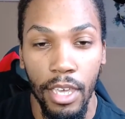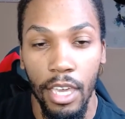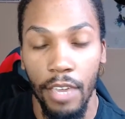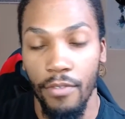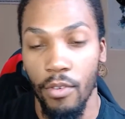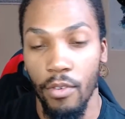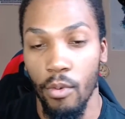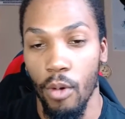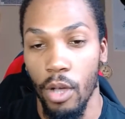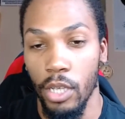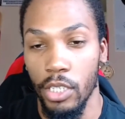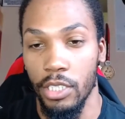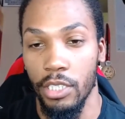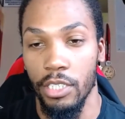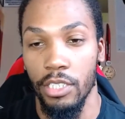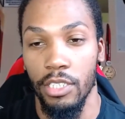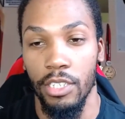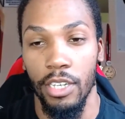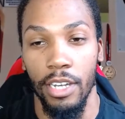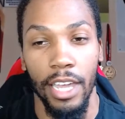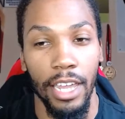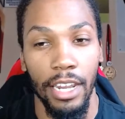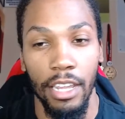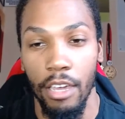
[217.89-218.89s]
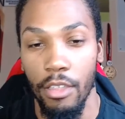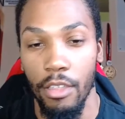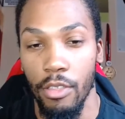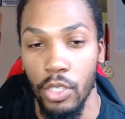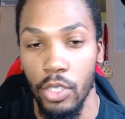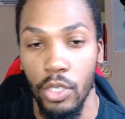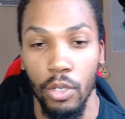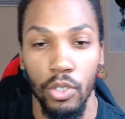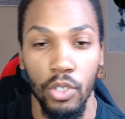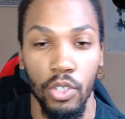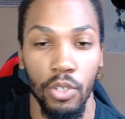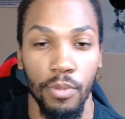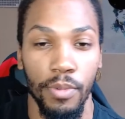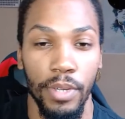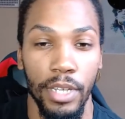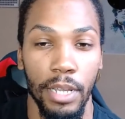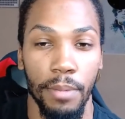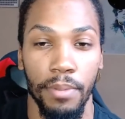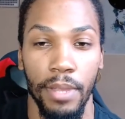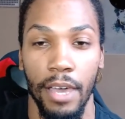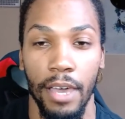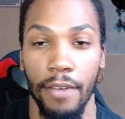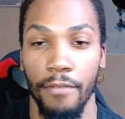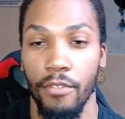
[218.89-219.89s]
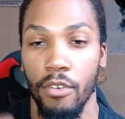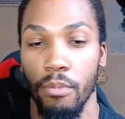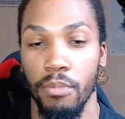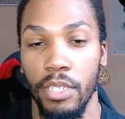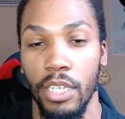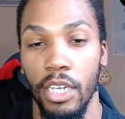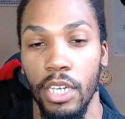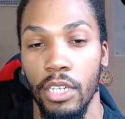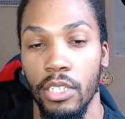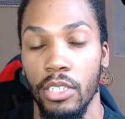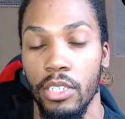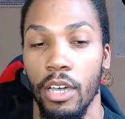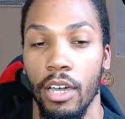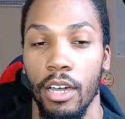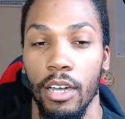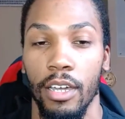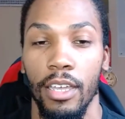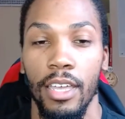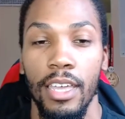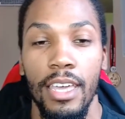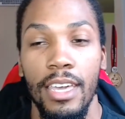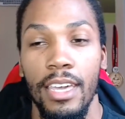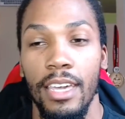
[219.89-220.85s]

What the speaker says: If you're watching this on any other social media platform, TikTok,